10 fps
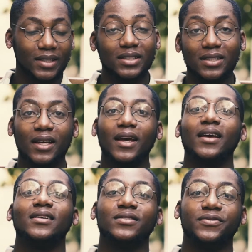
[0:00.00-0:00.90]

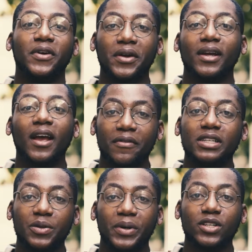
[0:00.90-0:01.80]
It's very
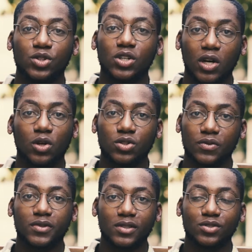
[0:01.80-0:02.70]
heavily dependent on a lot
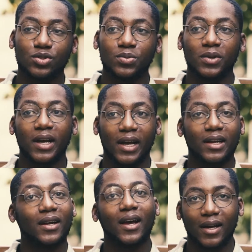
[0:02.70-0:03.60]
of things though, but
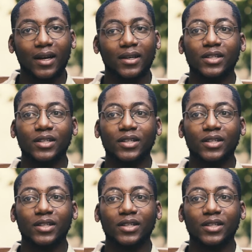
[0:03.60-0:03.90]
I can